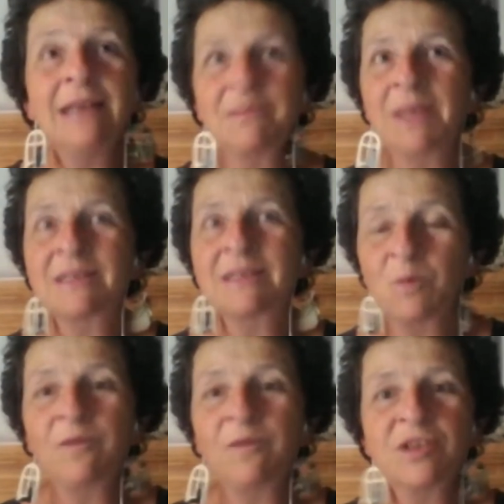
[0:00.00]
makes us
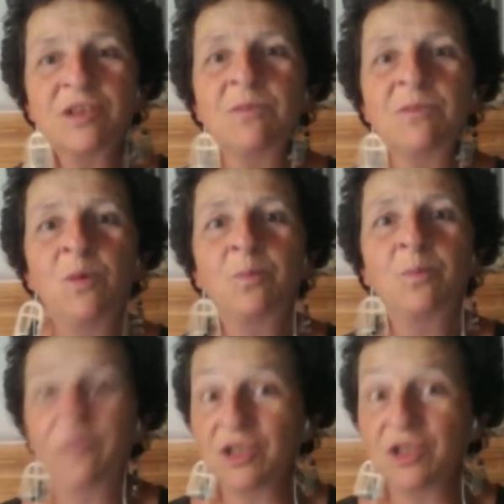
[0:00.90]
more efficient, more
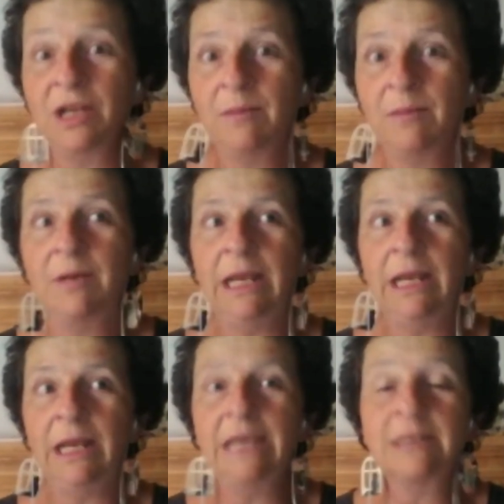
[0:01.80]
proficient, and
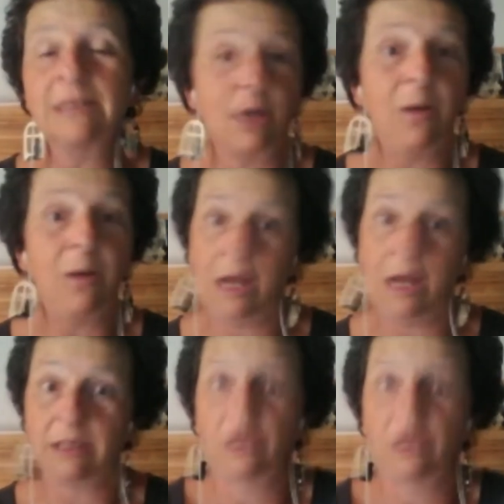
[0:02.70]
eager to
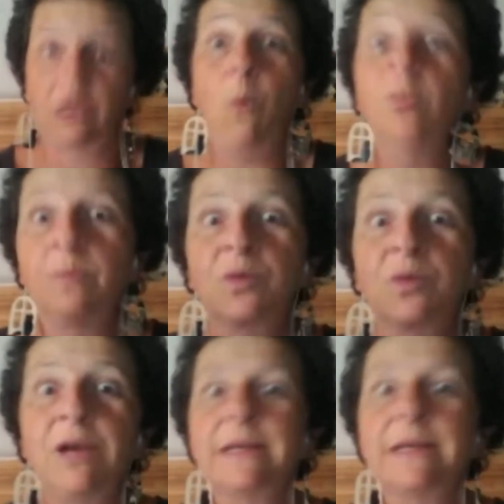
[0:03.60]
go on and
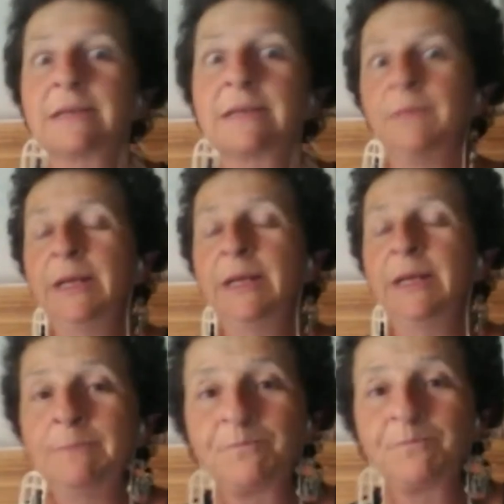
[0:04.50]
progress.
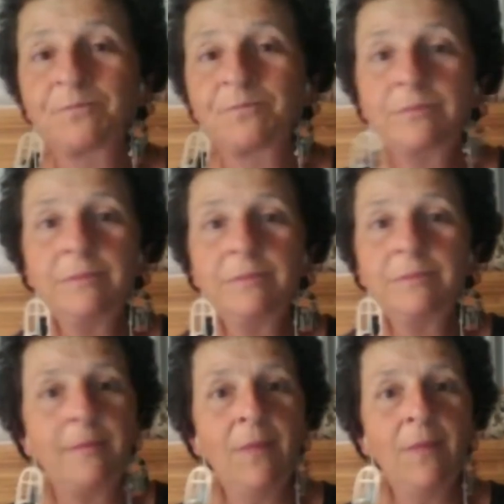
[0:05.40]
Anyway,
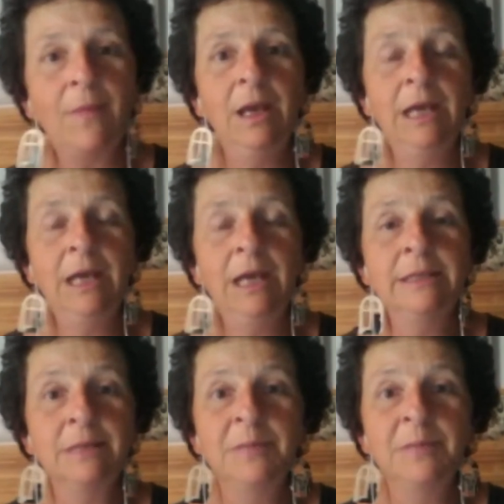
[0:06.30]

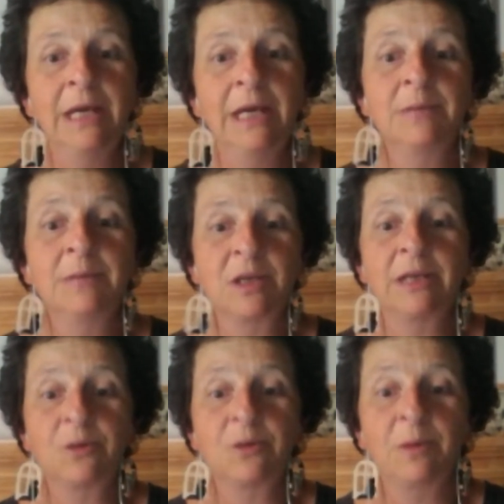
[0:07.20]
and I'm totally
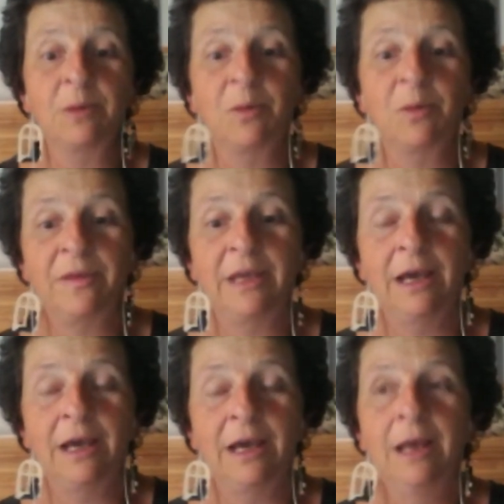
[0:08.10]
in agreement with the